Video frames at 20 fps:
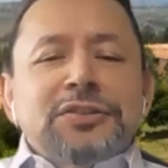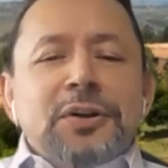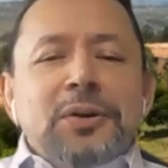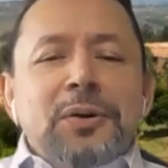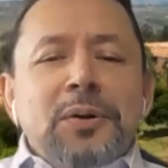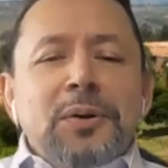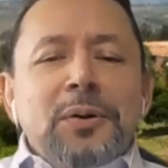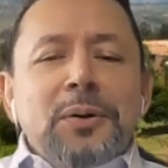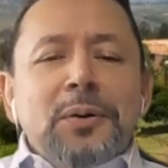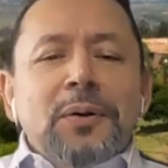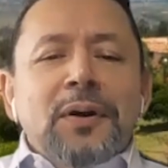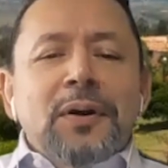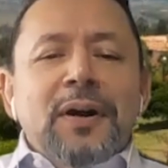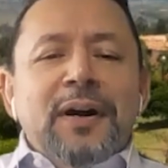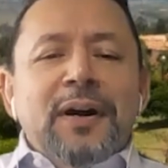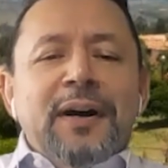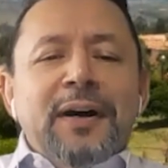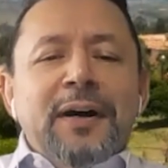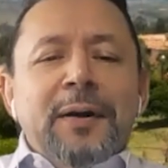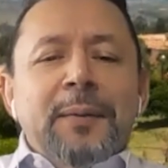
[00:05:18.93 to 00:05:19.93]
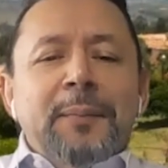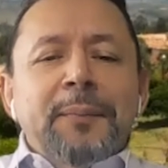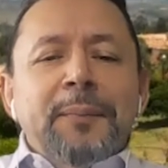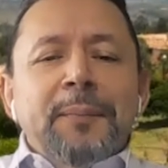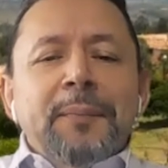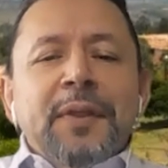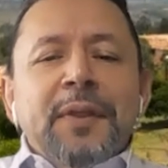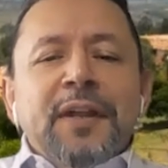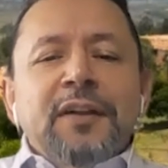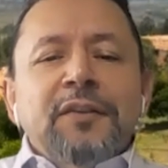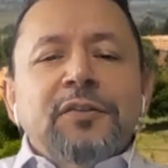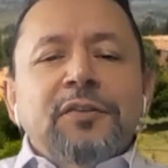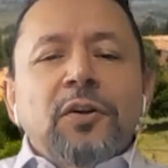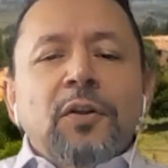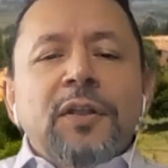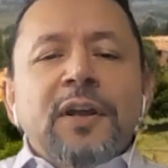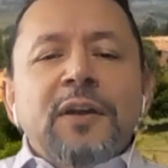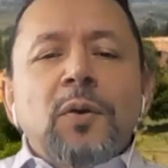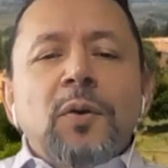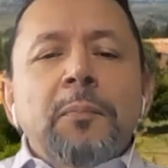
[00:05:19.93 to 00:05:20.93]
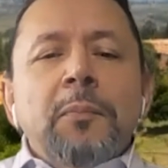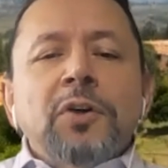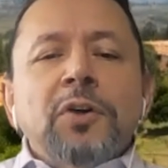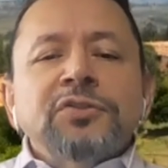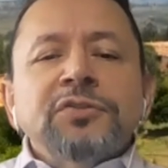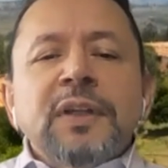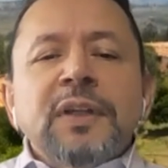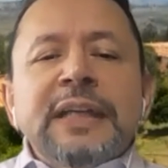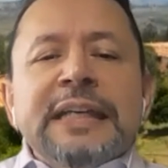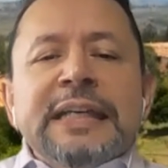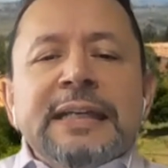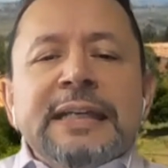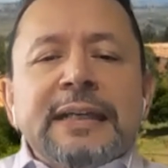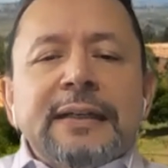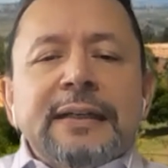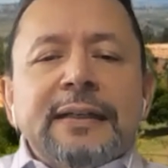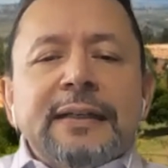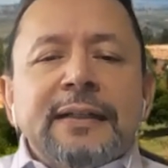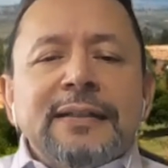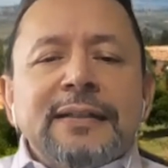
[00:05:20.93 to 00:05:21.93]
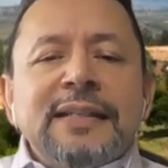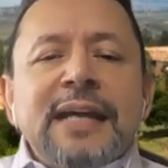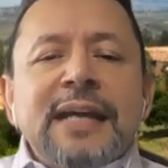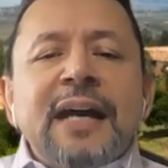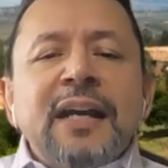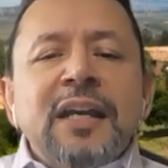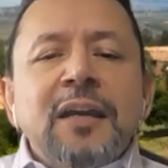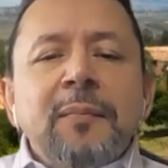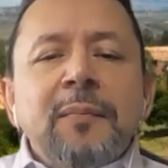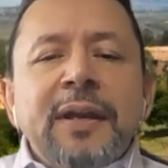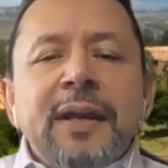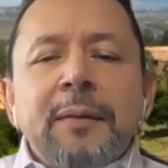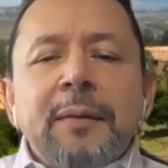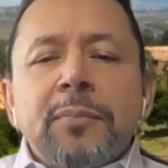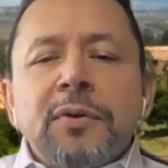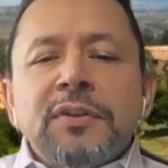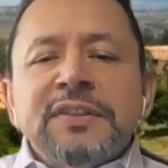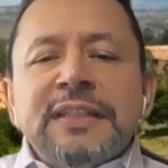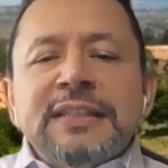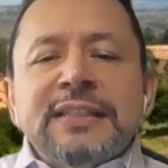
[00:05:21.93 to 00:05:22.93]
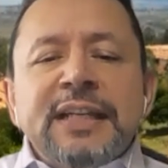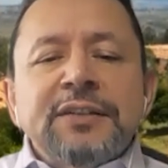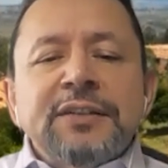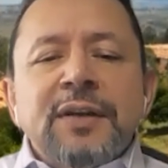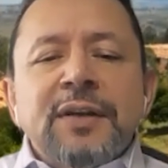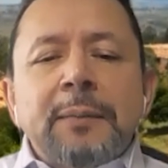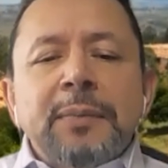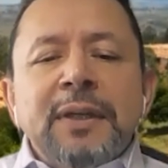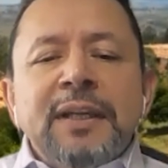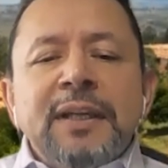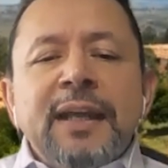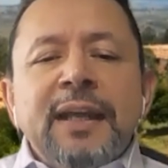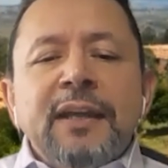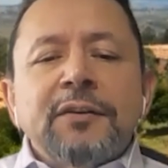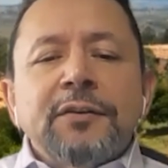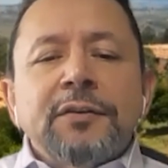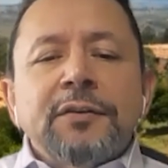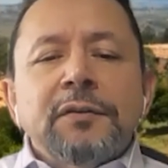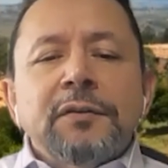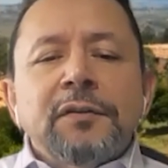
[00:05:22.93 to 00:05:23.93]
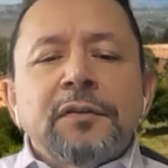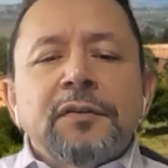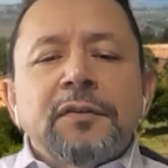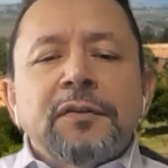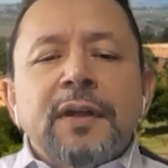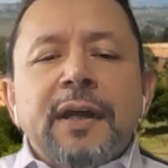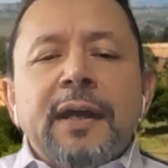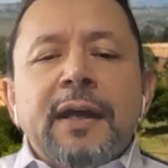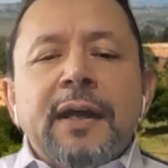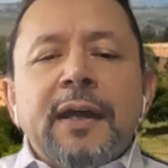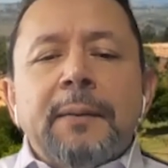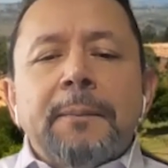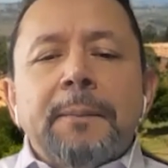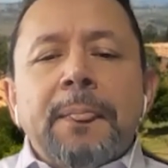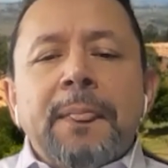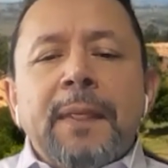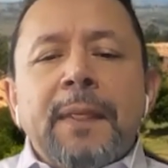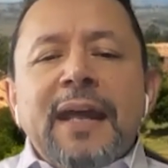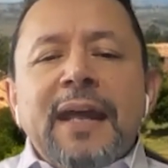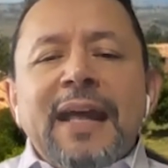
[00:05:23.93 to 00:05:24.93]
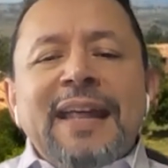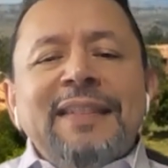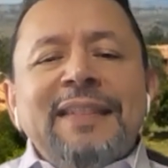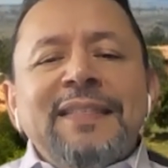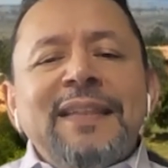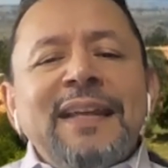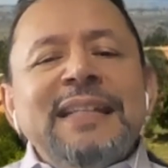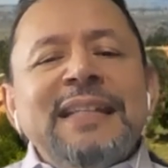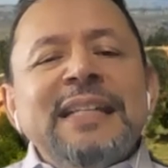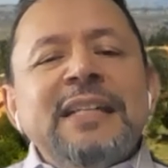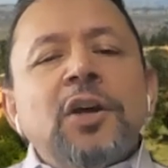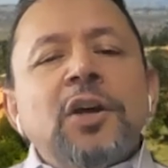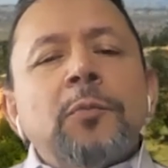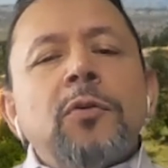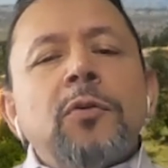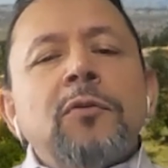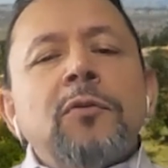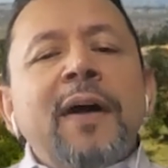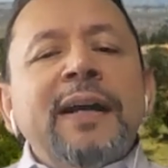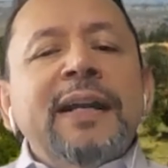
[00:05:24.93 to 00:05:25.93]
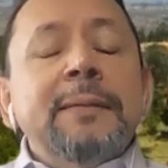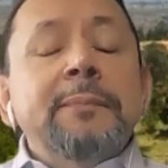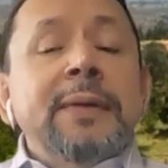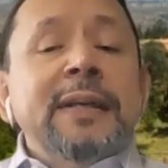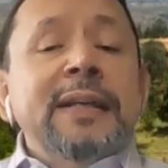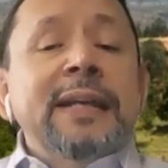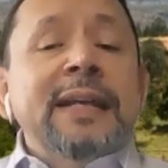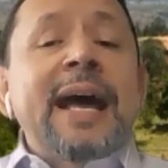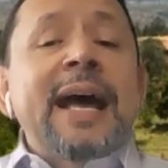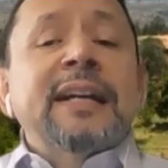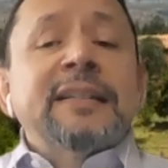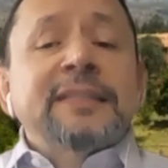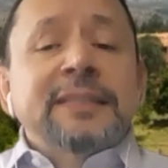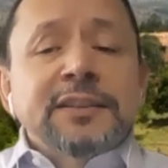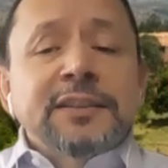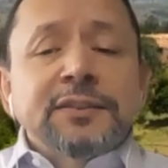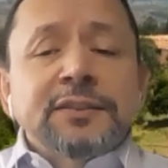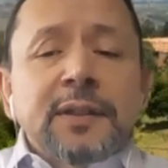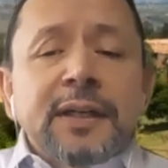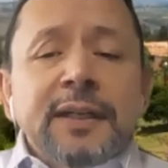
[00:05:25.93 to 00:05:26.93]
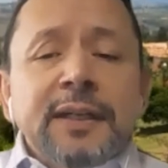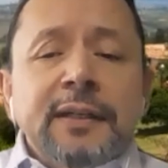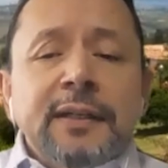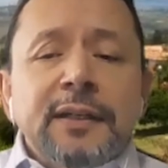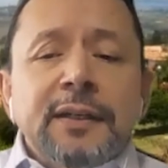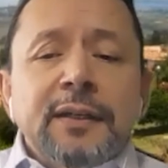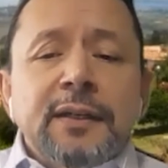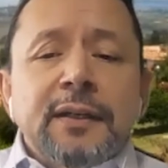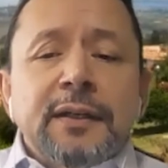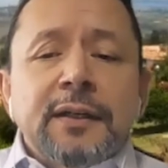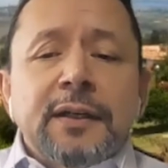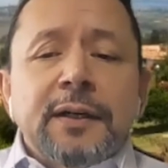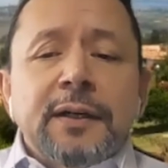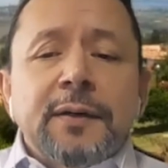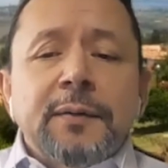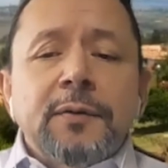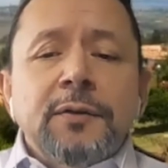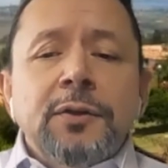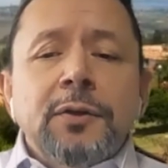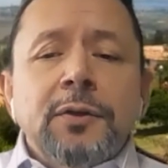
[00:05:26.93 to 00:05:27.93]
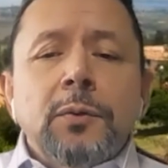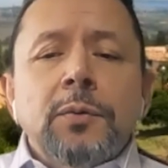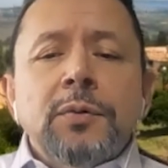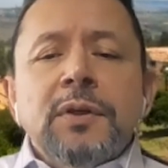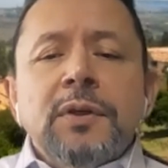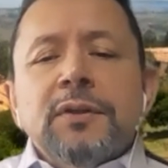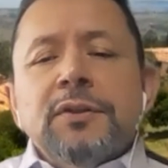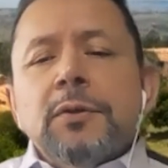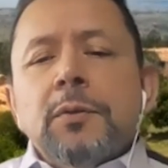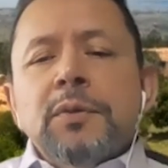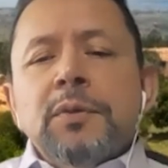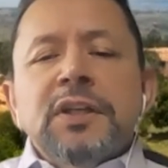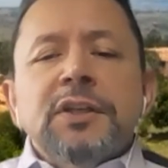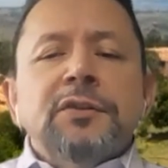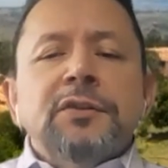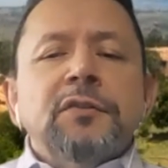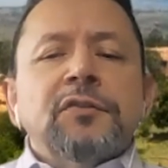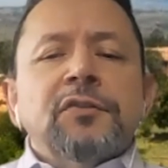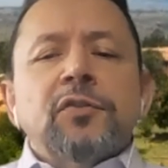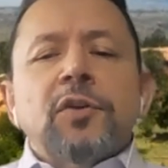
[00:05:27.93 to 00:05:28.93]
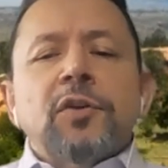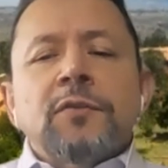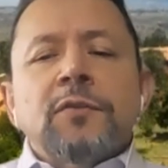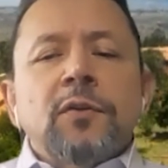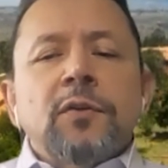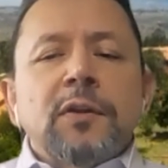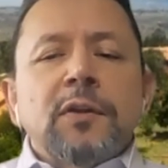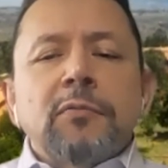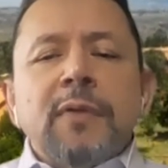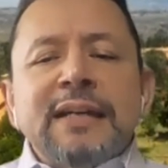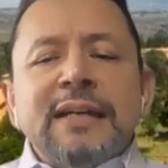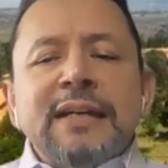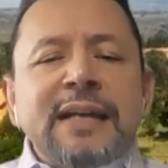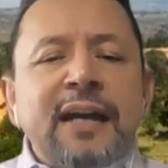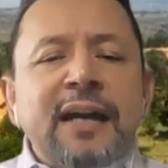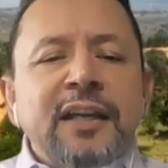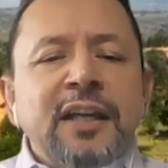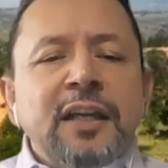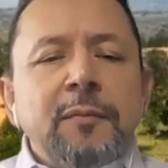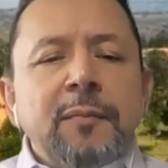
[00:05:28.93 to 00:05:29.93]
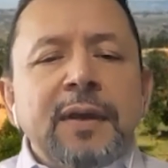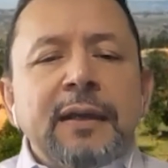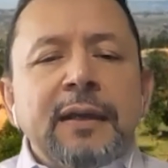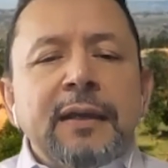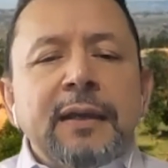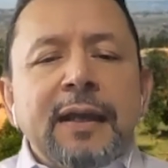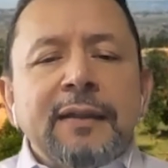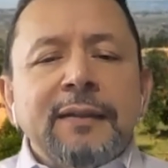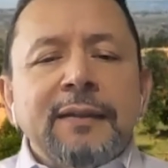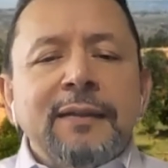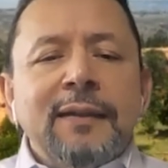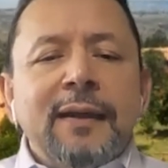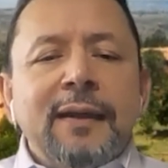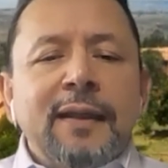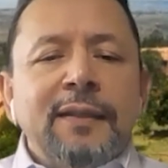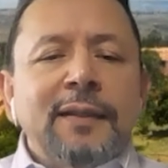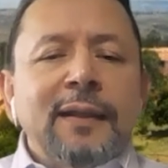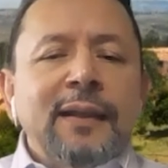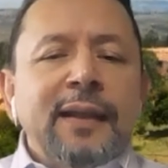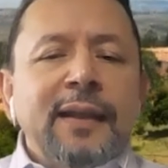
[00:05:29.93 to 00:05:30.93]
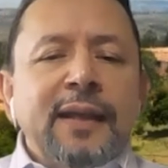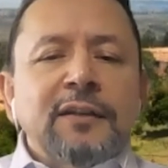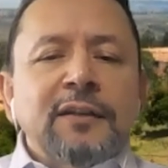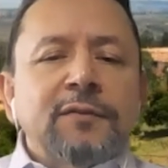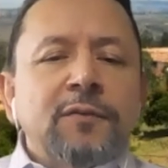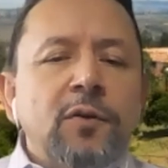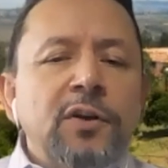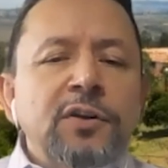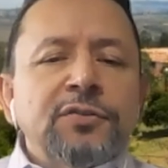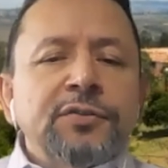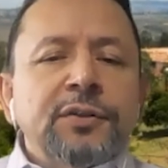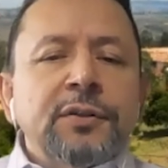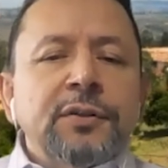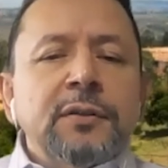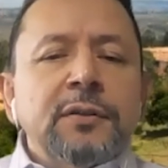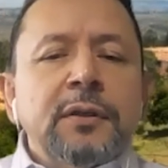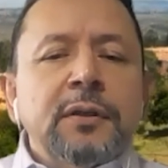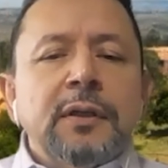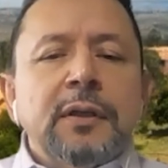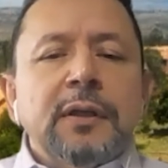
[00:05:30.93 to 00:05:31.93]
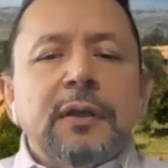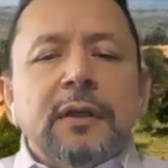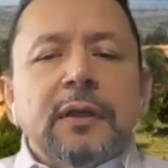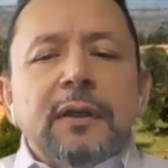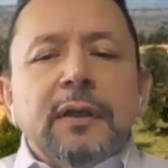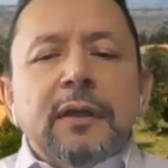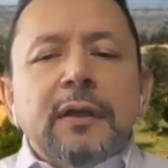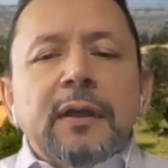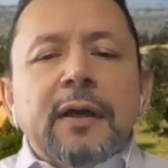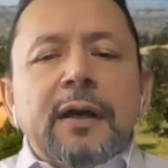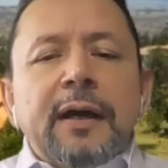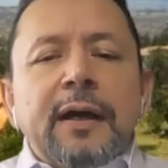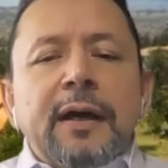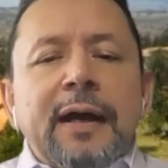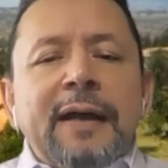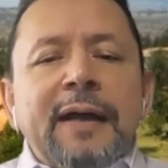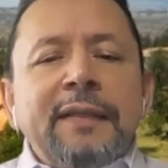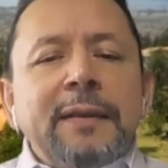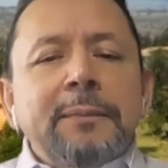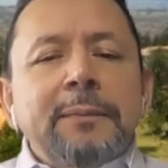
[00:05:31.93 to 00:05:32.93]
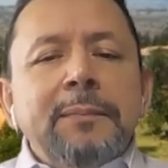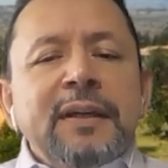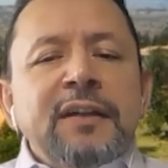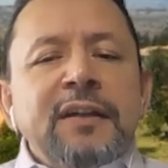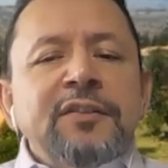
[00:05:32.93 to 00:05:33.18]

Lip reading: So they were mostly document and presentation applications. They did not provide immediate access, right? You would need to search for the right document and the latest version. And